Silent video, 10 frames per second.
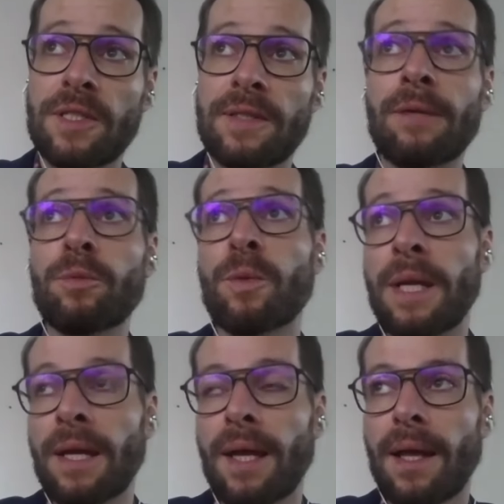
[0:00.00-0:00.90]
And so that would
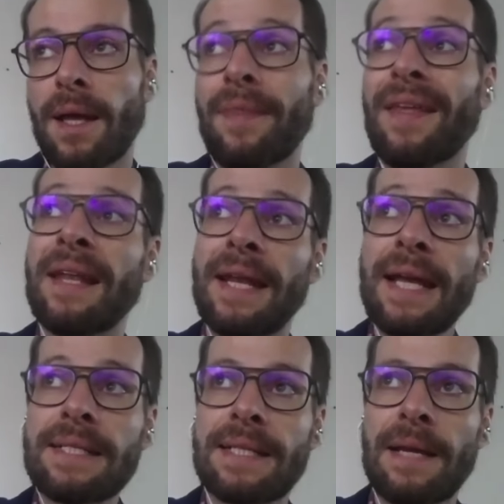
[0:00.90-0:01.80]
be then the
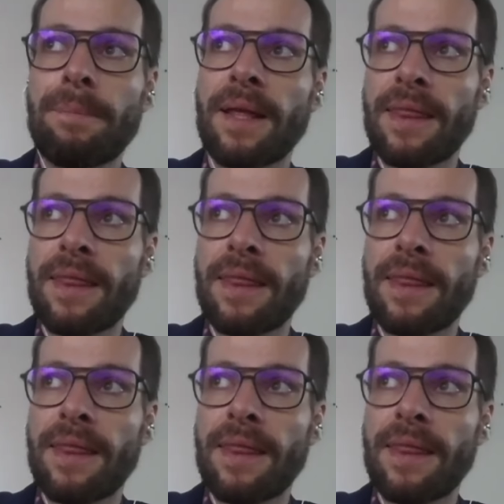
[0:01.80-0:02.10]
next step.